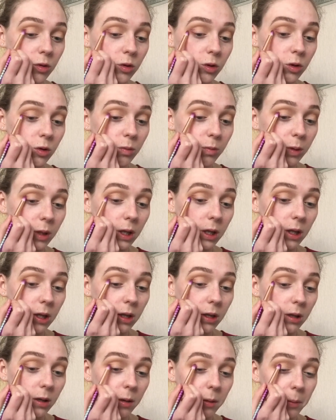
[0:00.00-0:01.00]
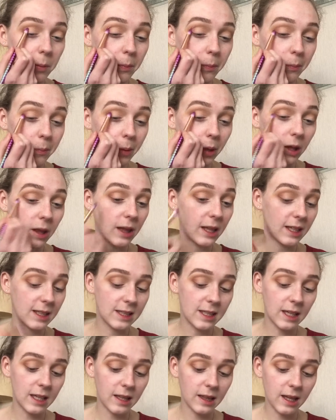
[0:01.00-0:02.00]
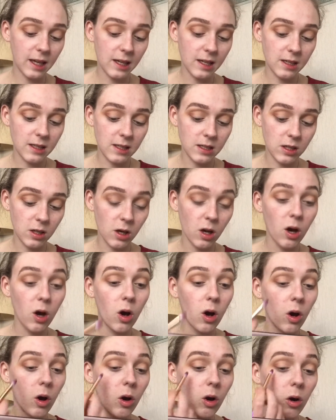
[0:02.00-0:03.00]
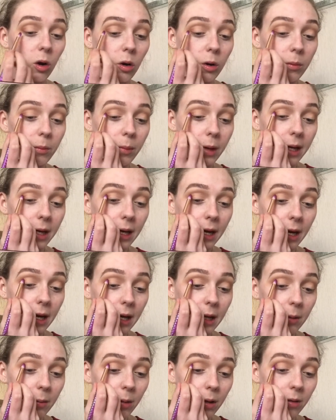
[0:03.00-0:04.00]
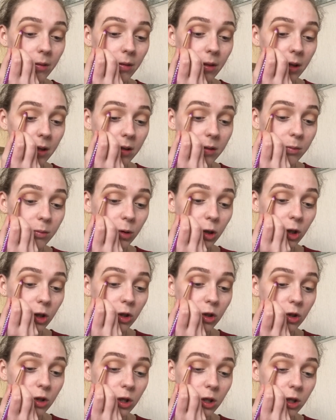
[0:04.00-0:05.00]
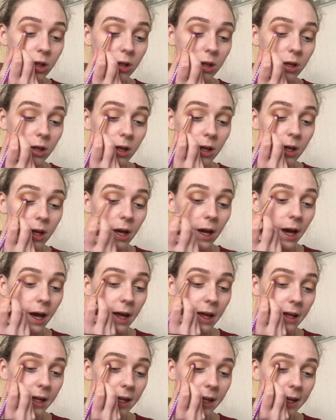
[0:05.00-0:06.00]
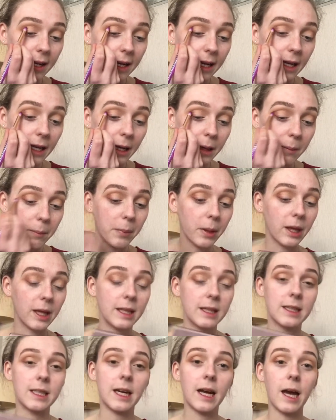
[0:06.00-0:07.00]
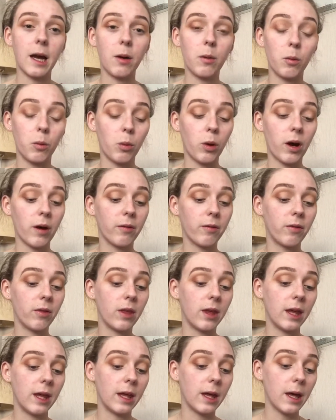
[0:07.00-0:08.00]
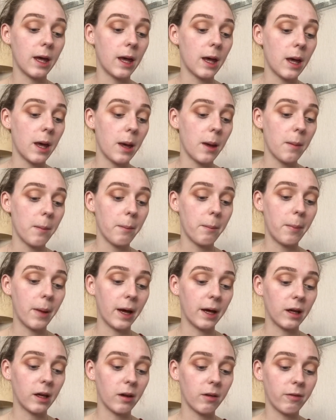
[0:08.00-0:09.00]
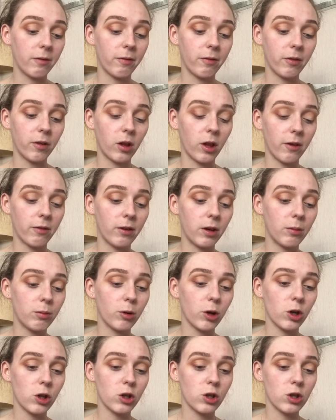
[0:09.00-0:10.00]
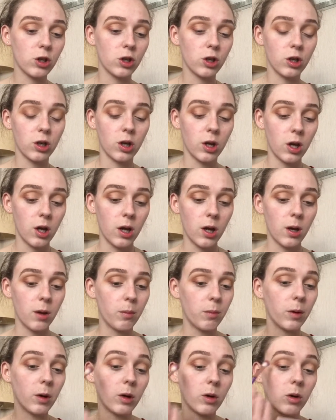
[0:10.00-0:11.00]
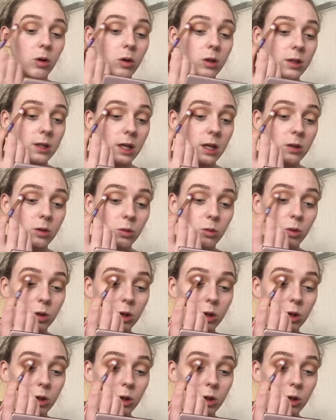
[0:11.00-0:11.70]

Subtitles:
just be placing this on my eye with this brush. and then blending it out with the big fluffy brush because I don't